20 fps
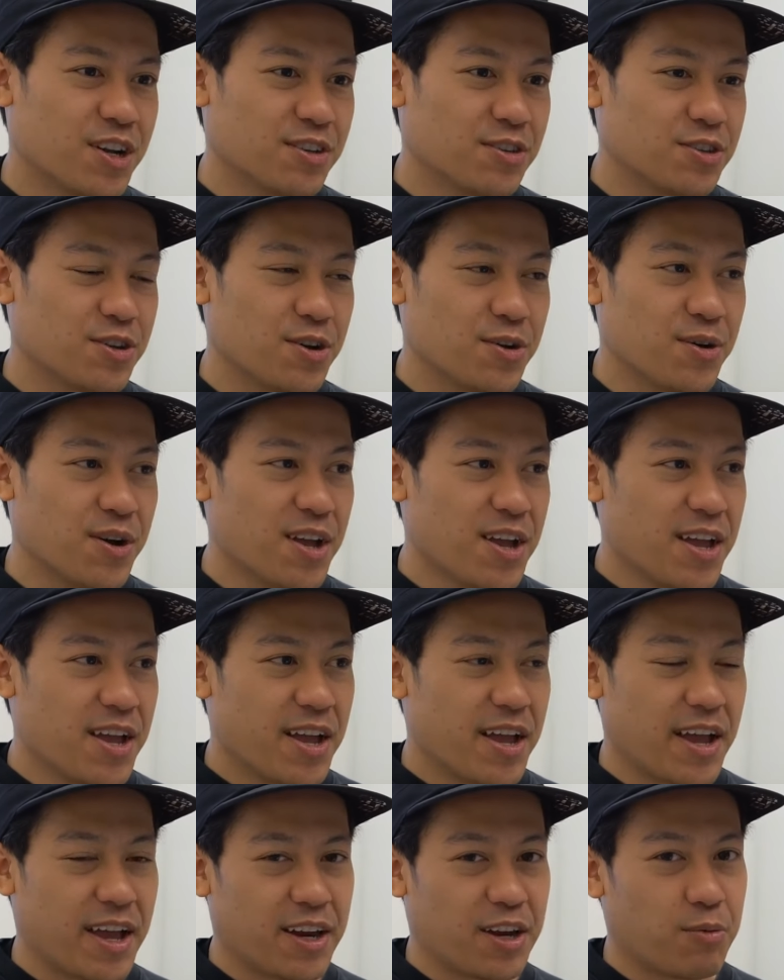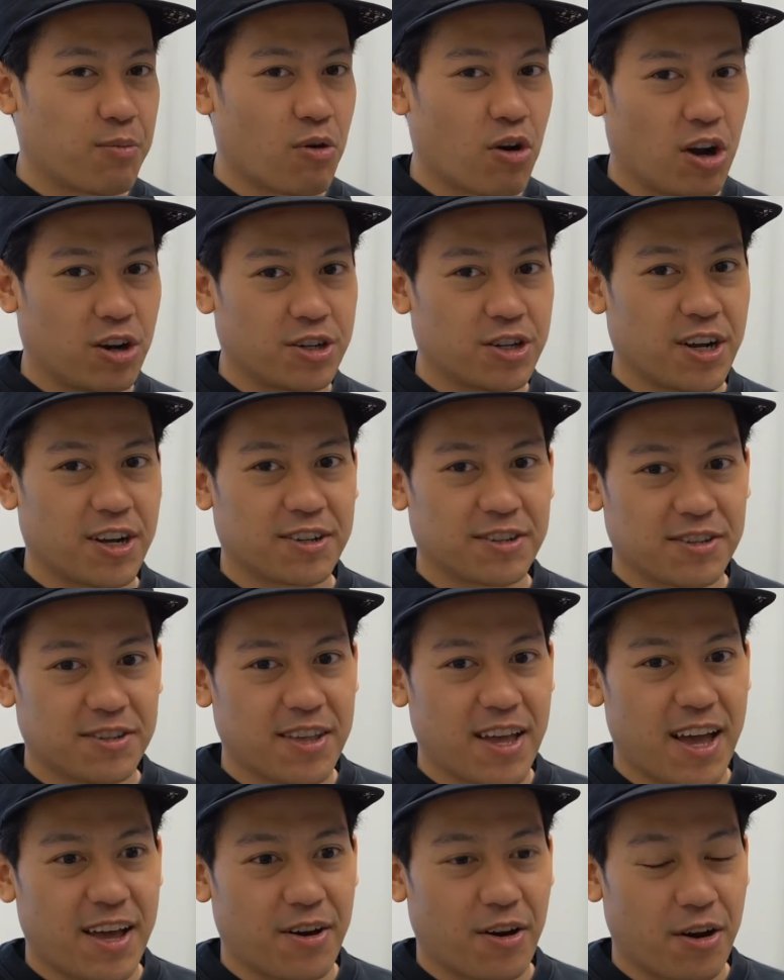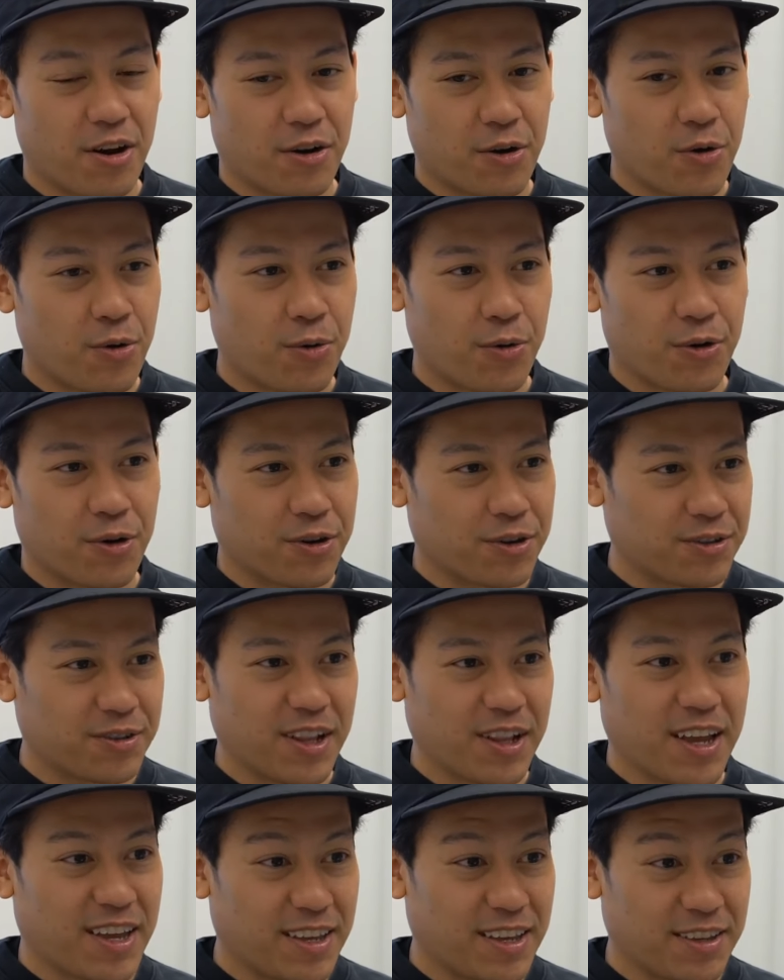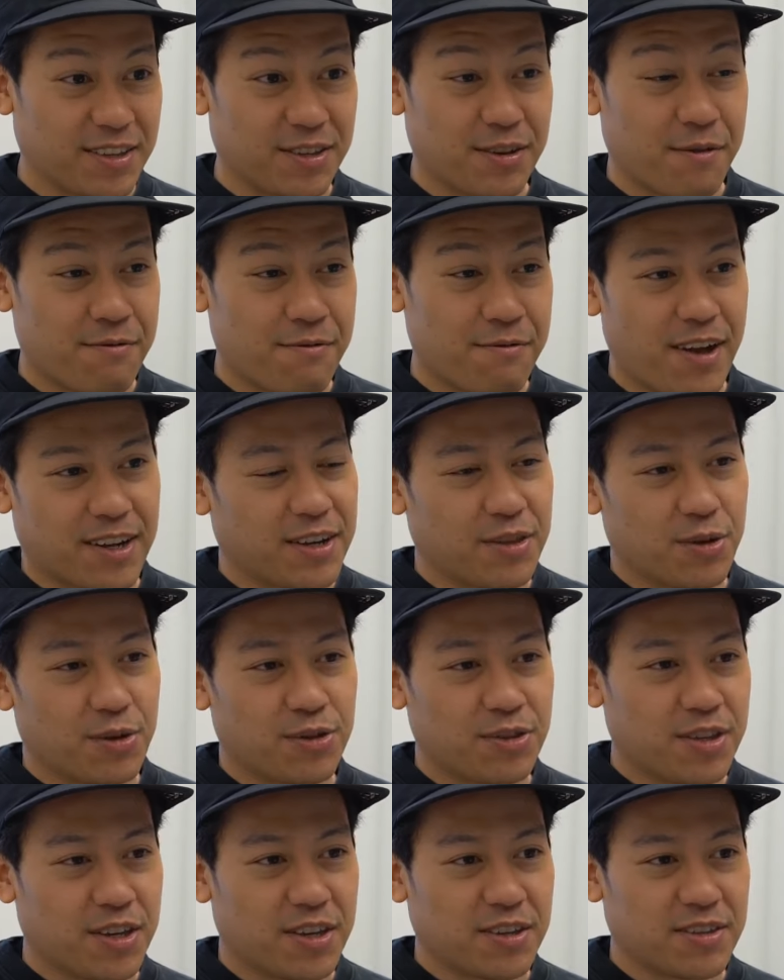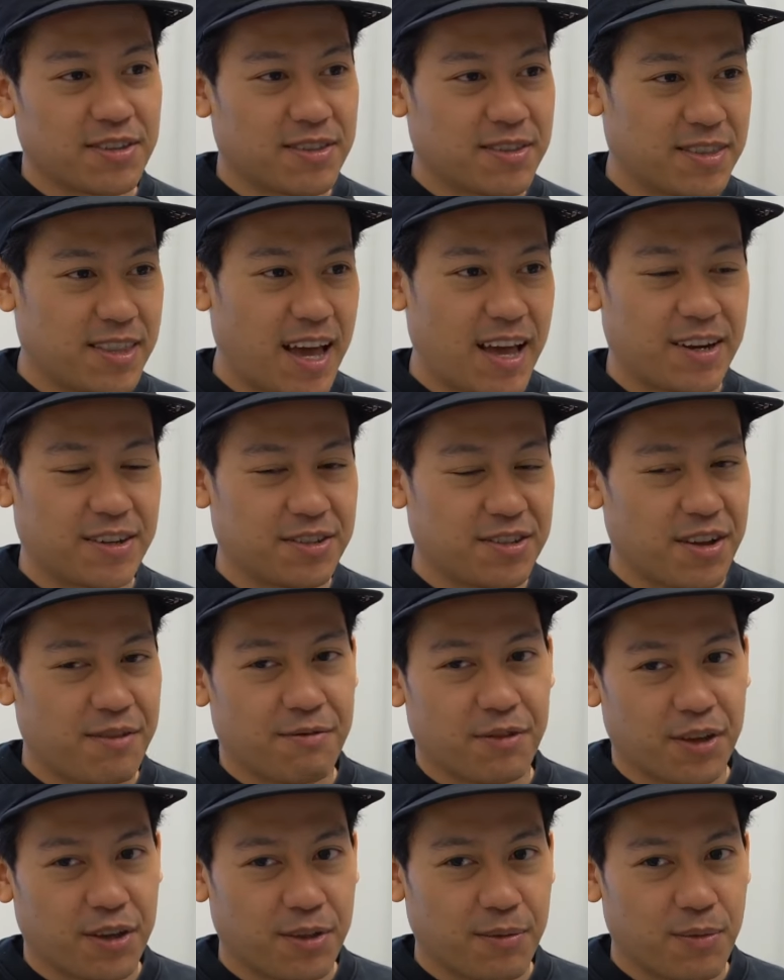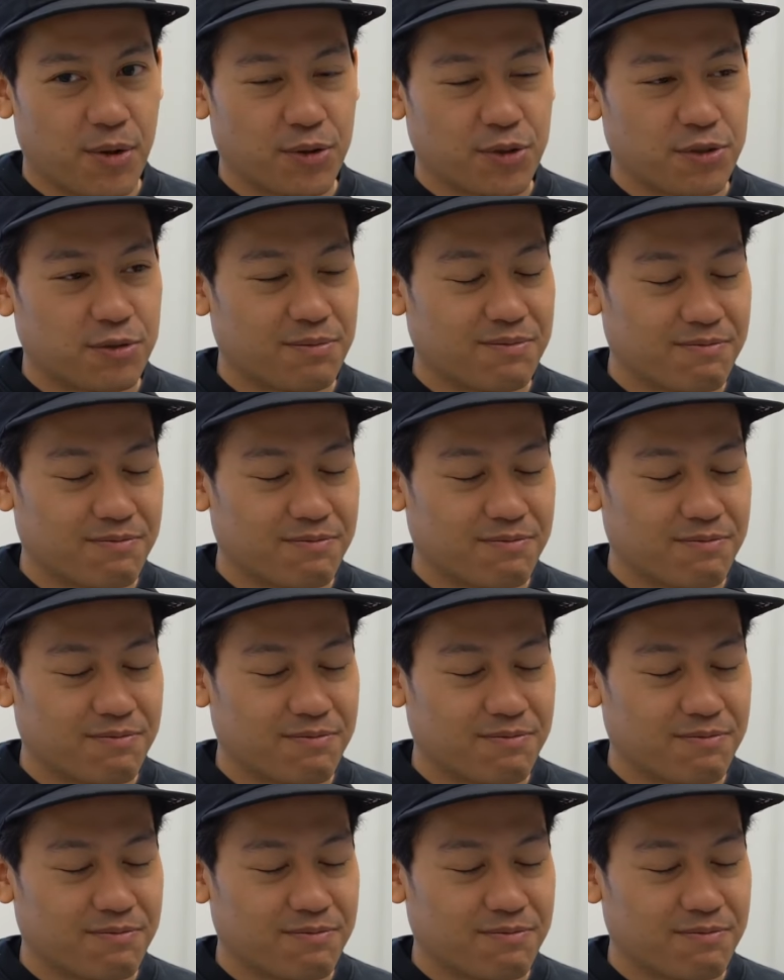So any projects that are core, like, is affecting those things, that is definitely the most